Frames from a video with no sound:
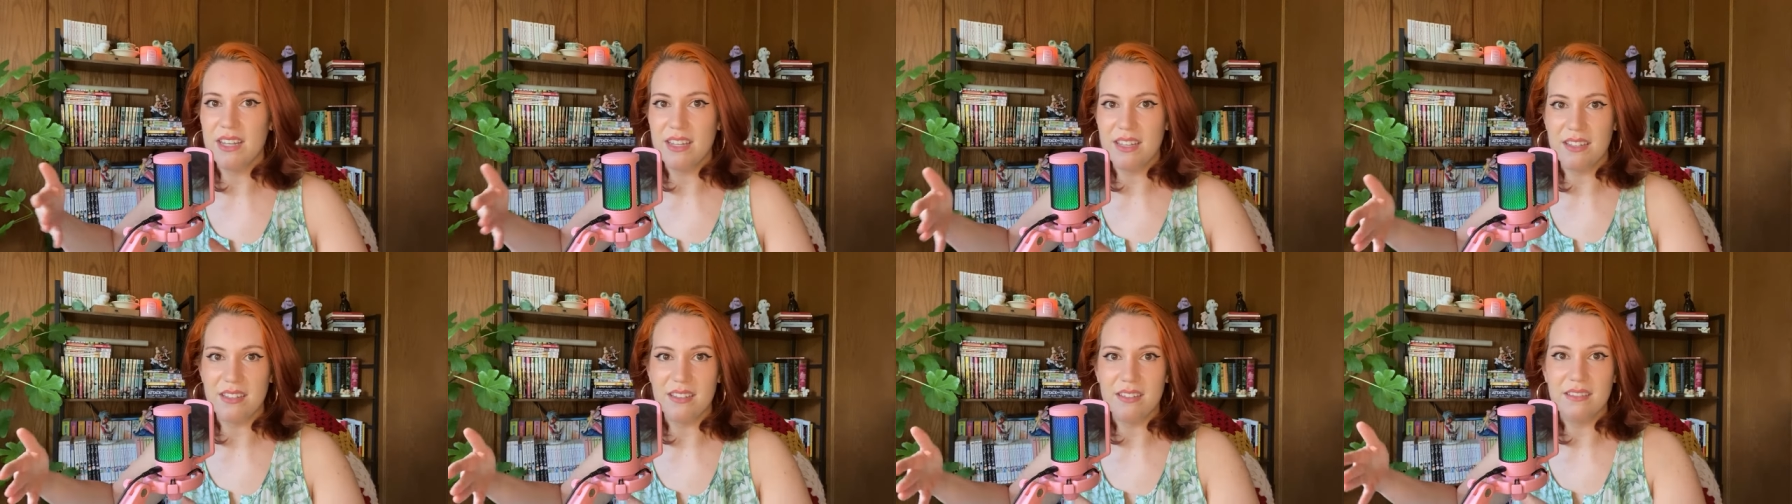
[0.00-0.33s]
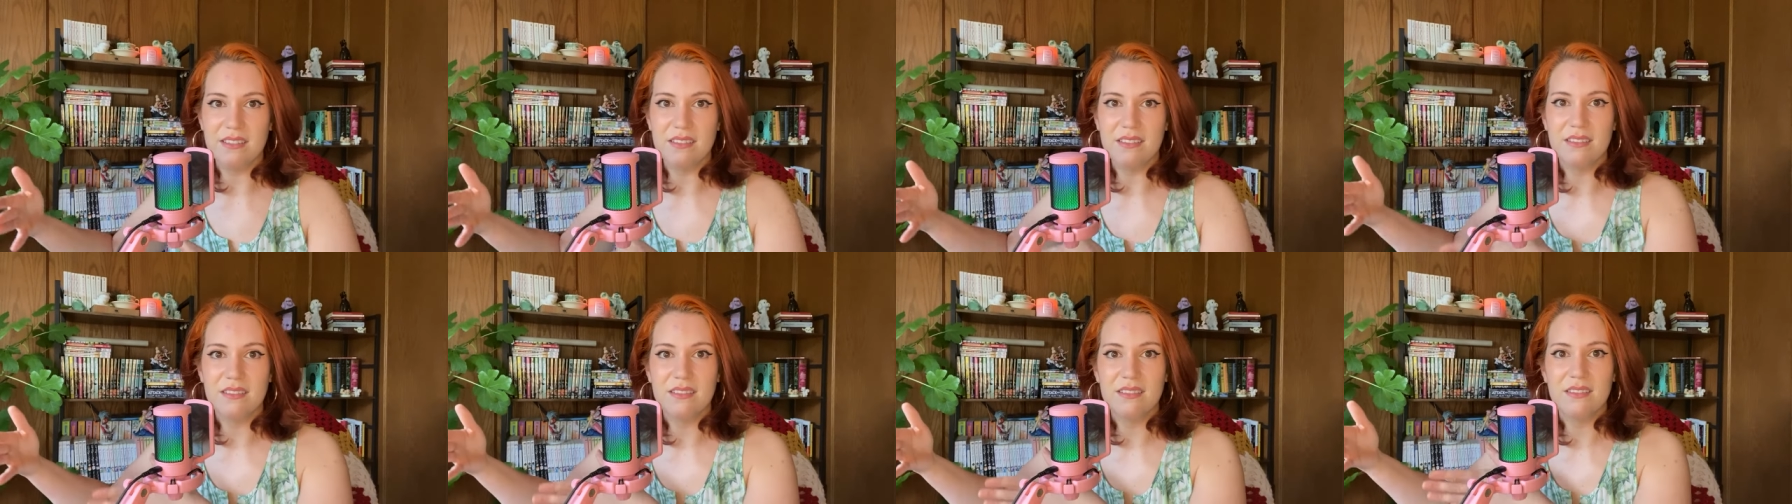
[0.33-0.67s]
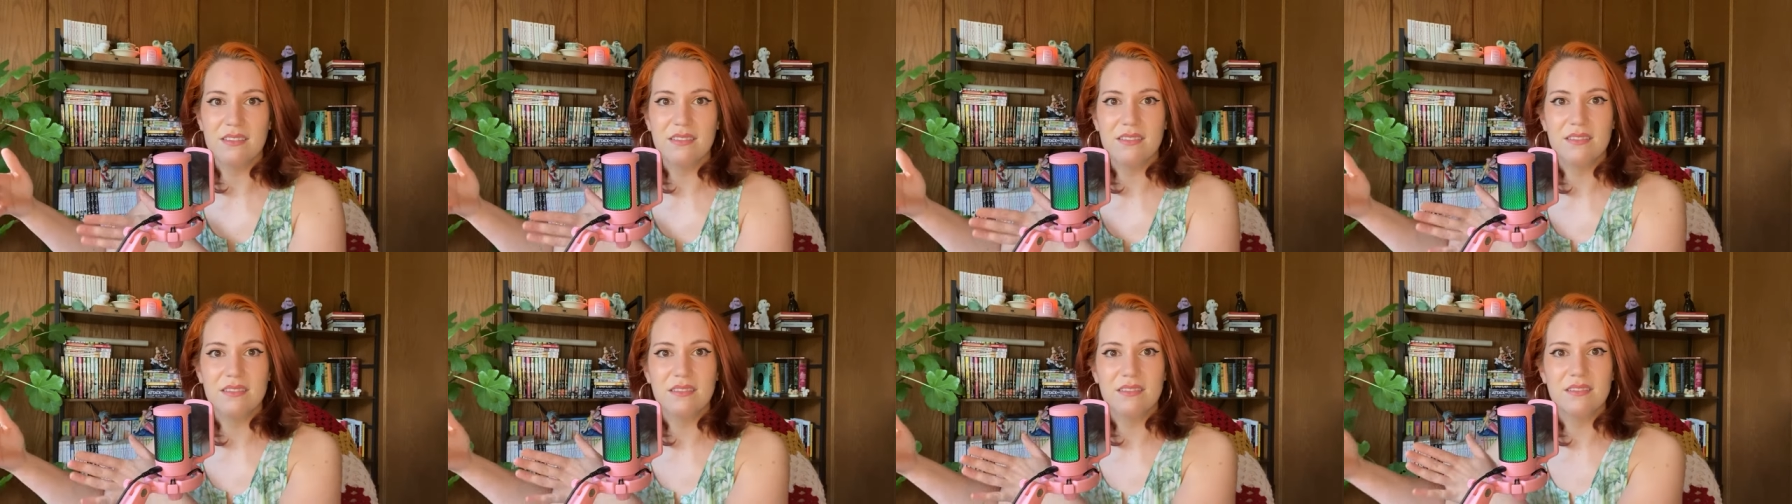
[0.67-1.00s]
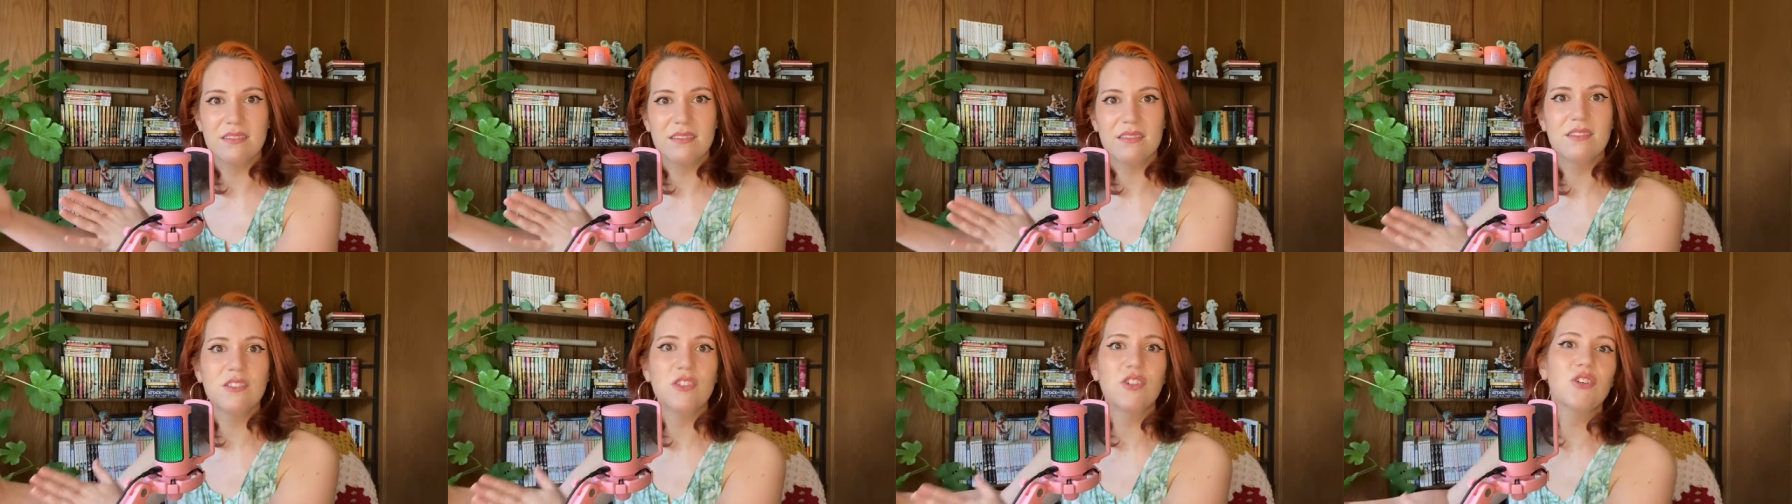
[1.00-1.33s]
in
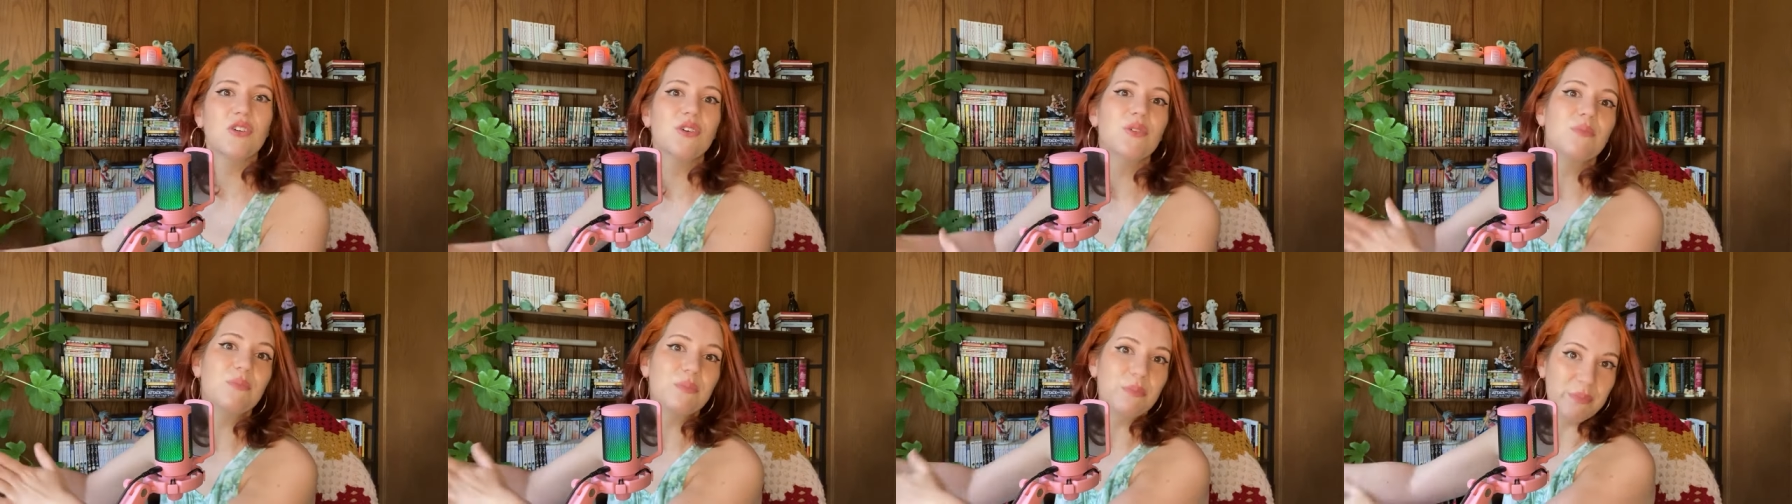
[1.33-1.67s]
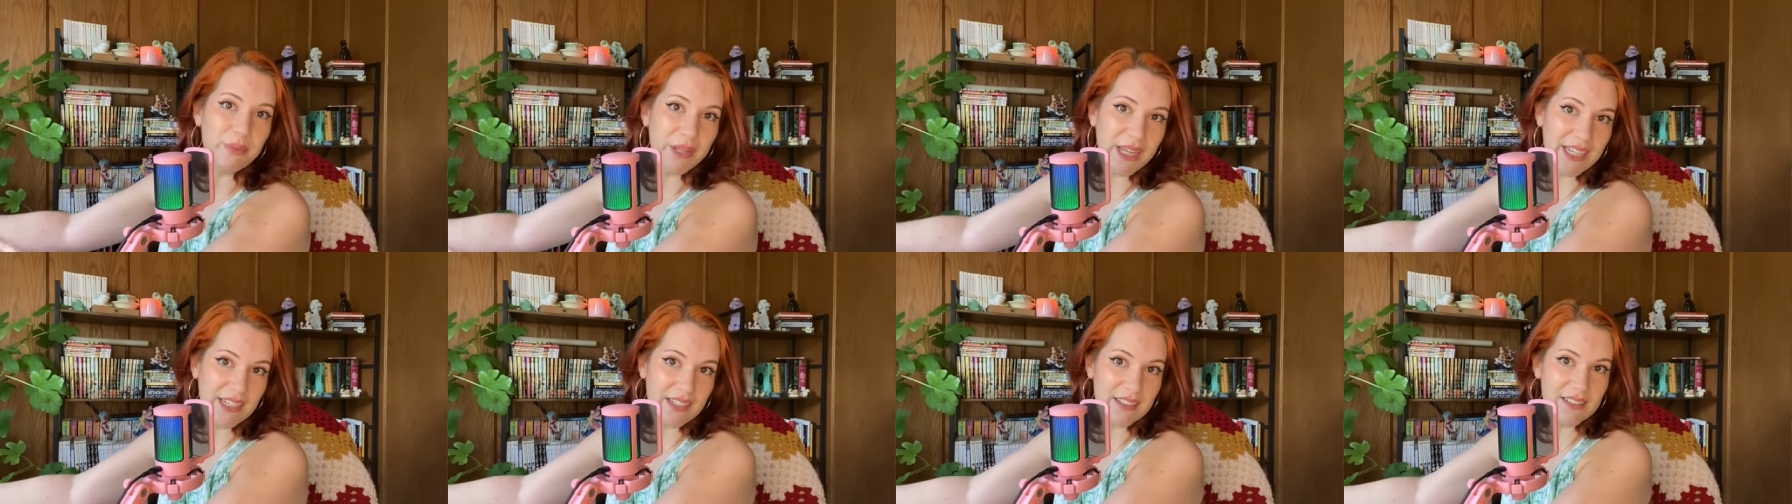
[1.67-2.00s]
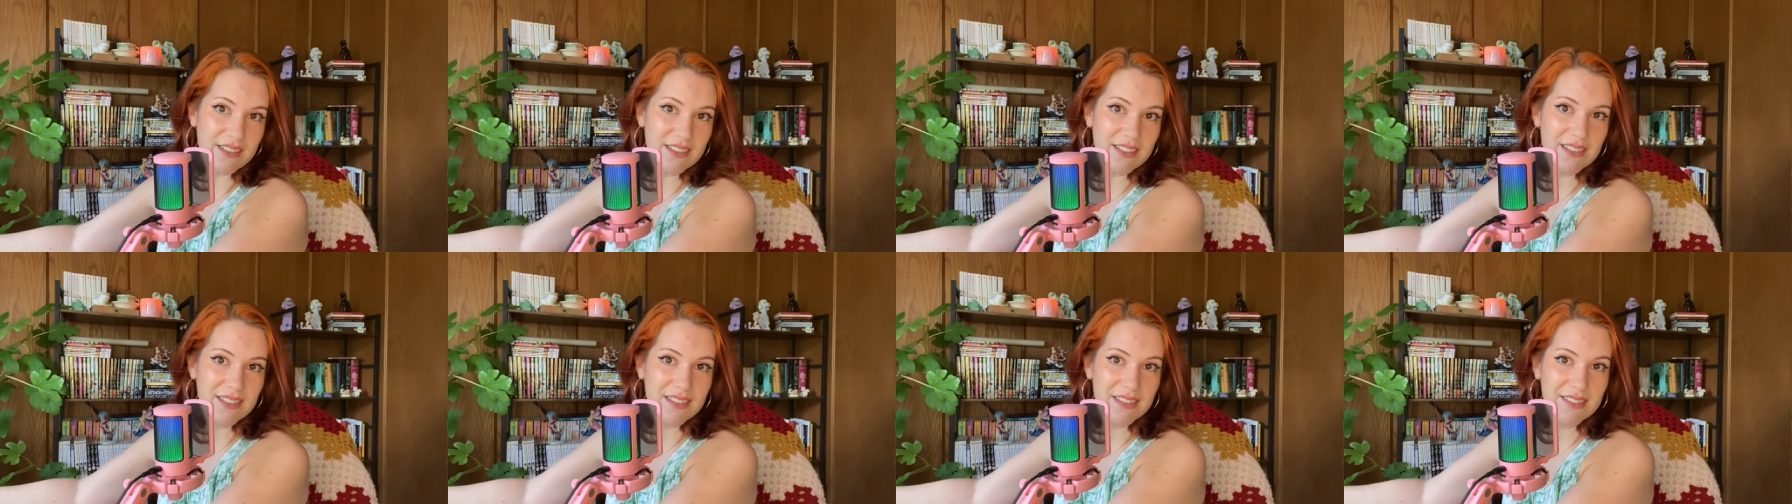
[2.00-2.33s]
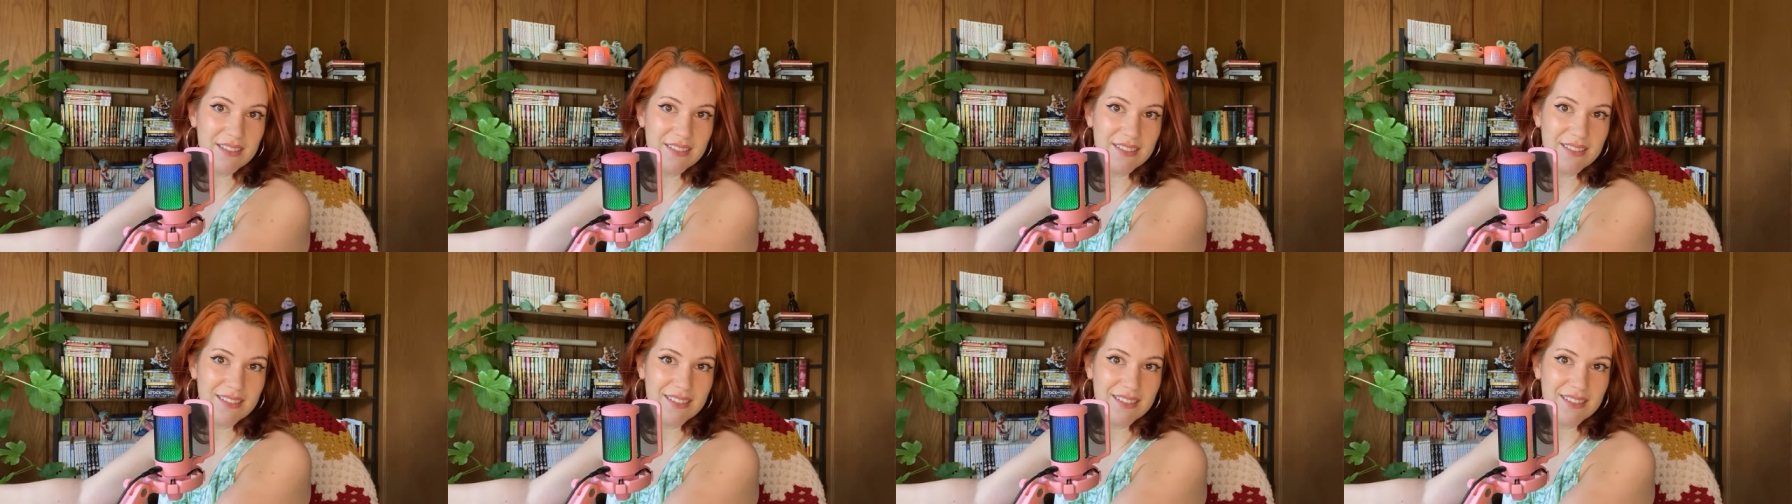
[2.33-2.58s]
girl bands.